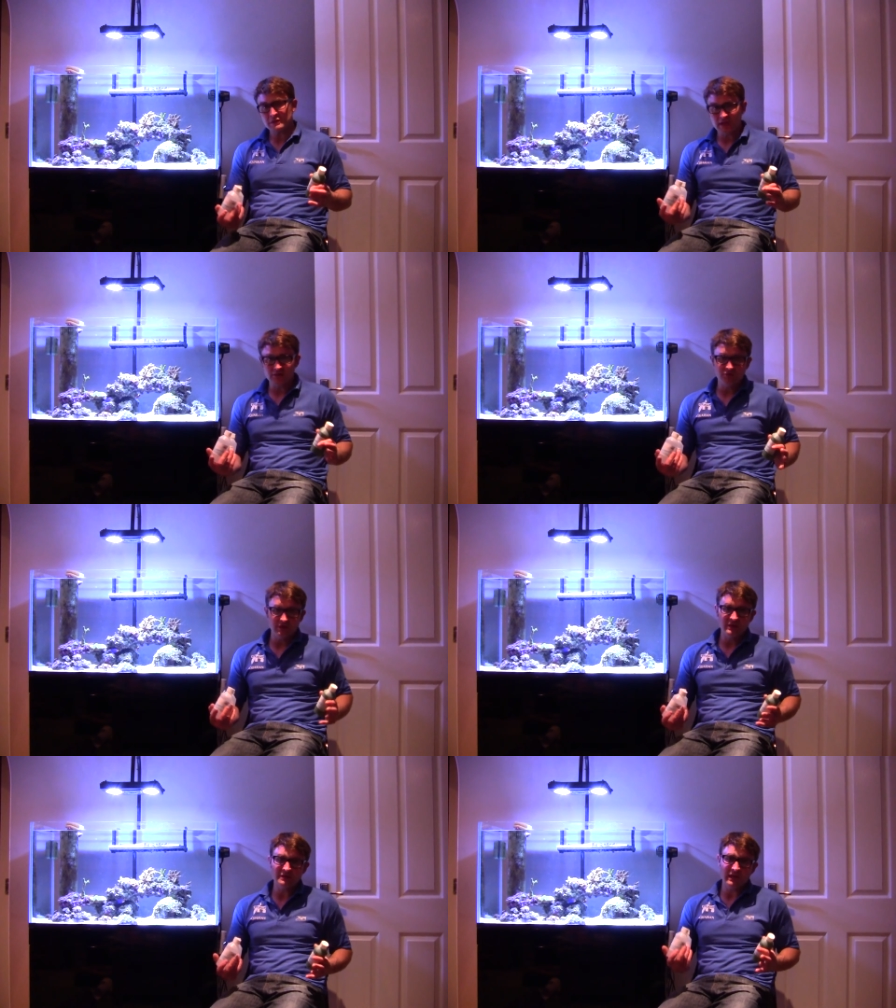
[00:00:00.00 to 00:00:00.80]

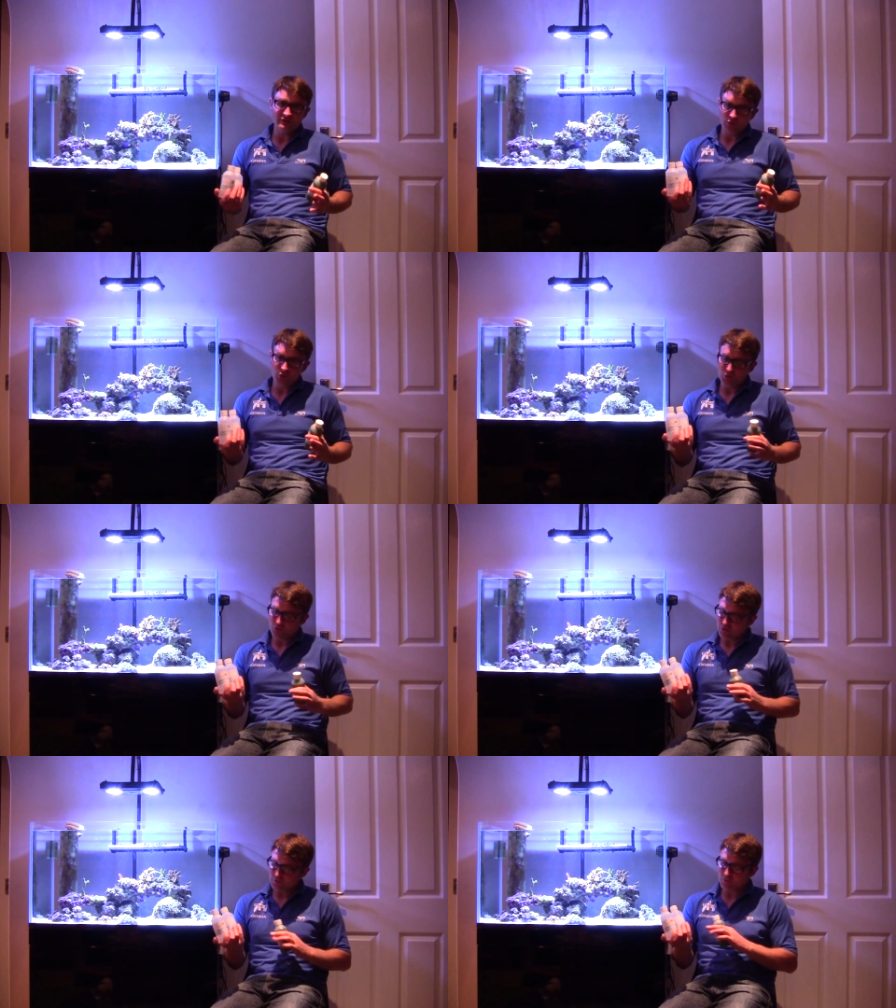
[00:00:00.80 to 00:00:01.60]
naturally gets all
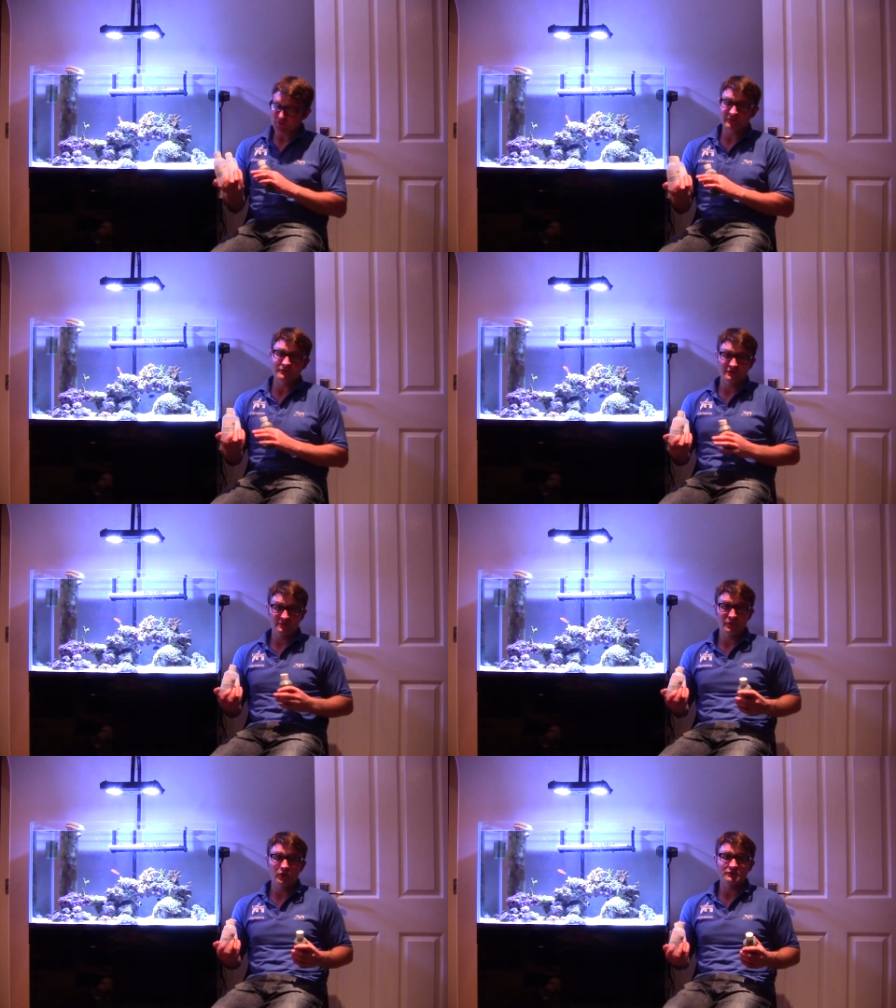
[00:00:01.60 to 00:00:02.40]
the rotifers and
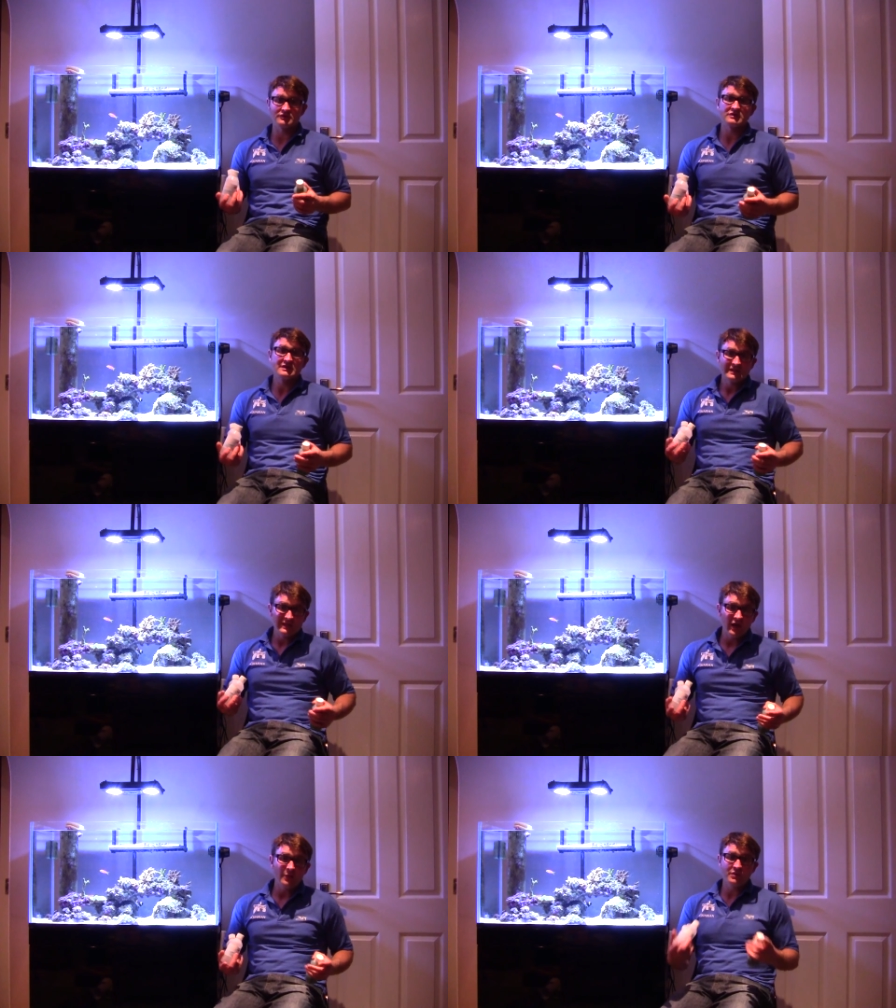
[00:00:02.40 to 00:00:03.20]
the pods
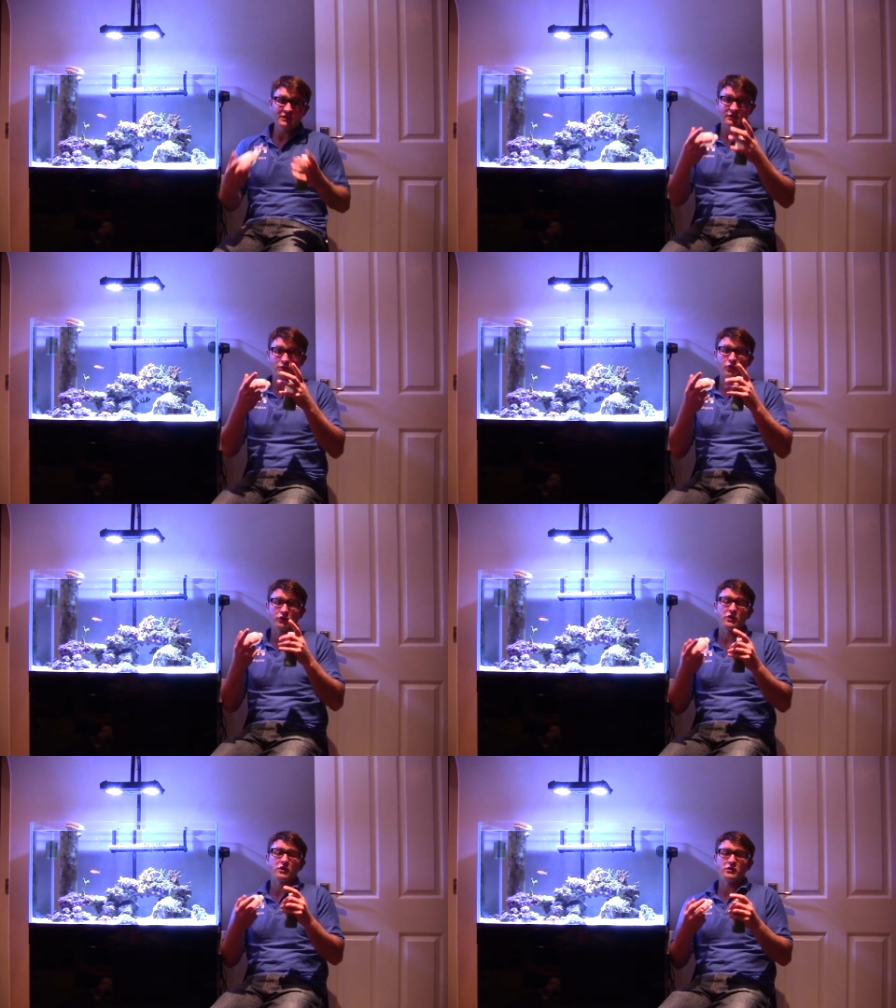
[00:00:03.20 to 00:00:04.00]
up into the
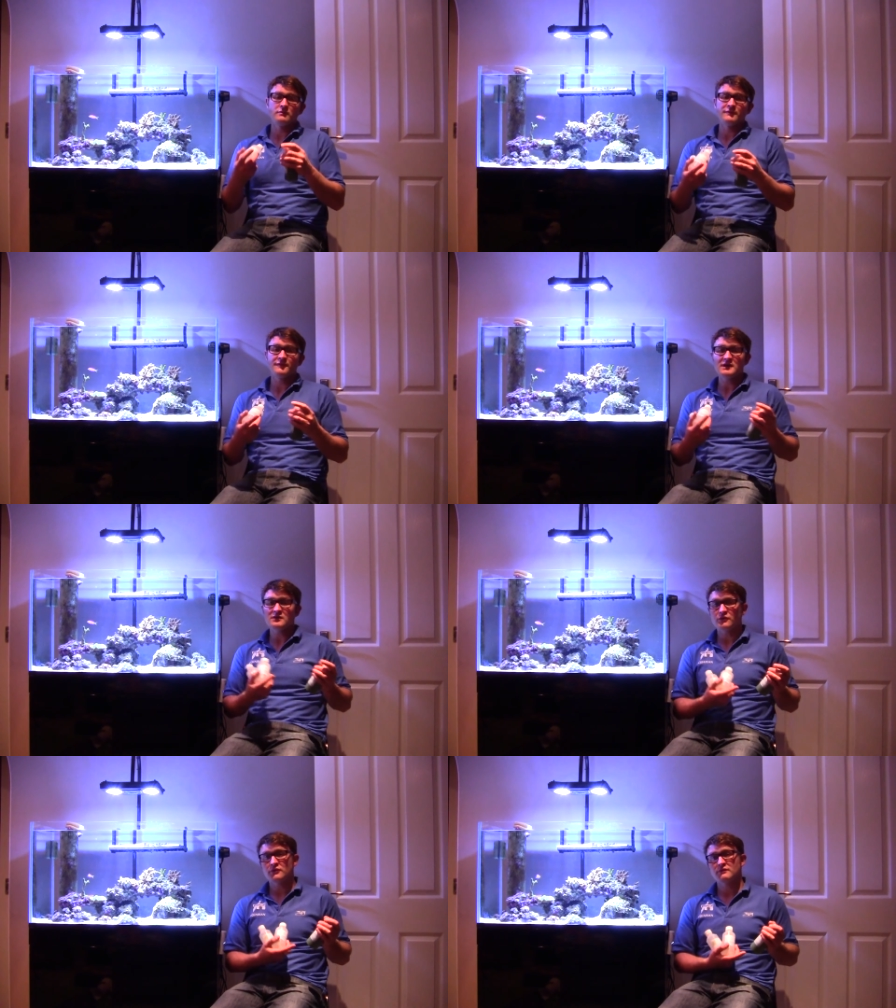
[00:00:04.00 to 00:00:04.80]
water column,
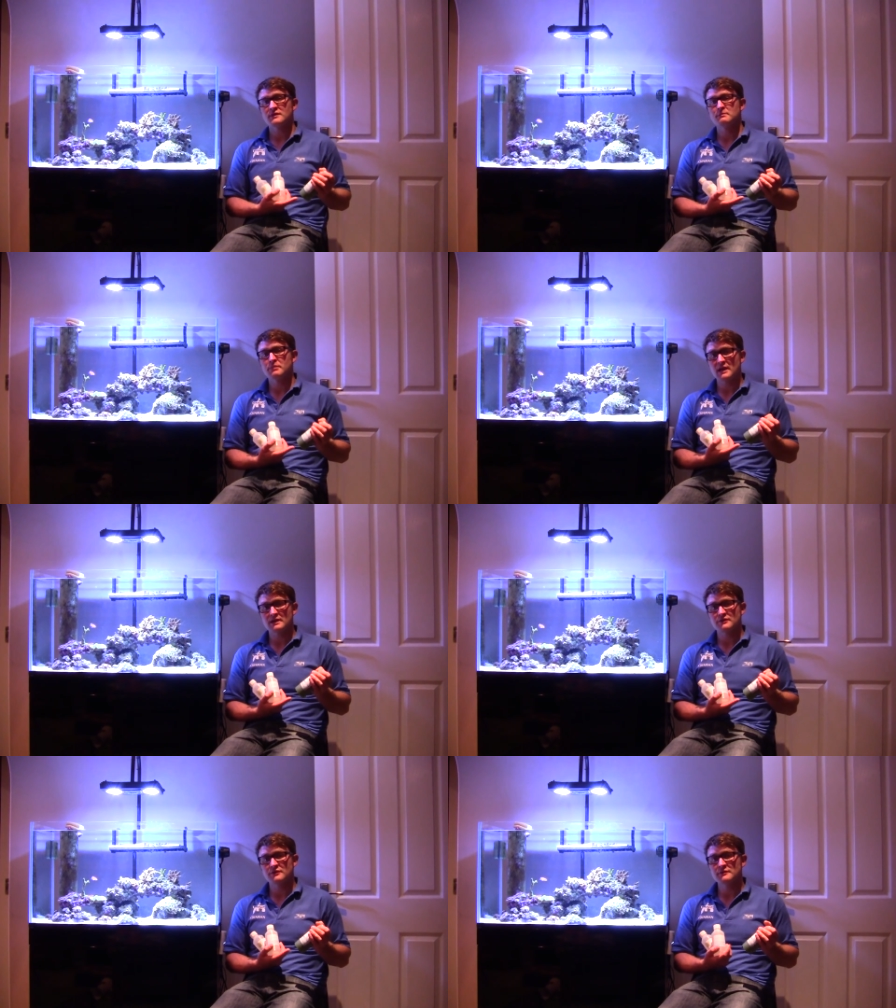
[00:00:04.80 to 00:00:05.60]
feeding on the green
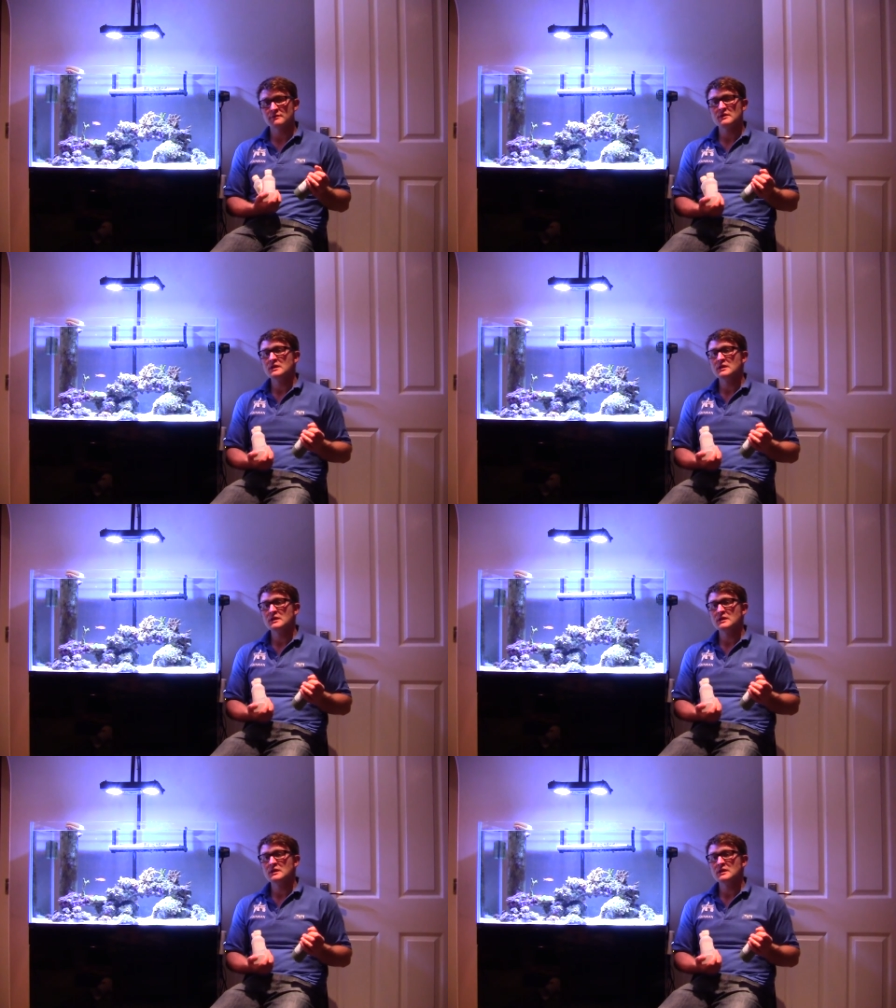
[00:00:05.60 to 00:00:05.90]
plankton.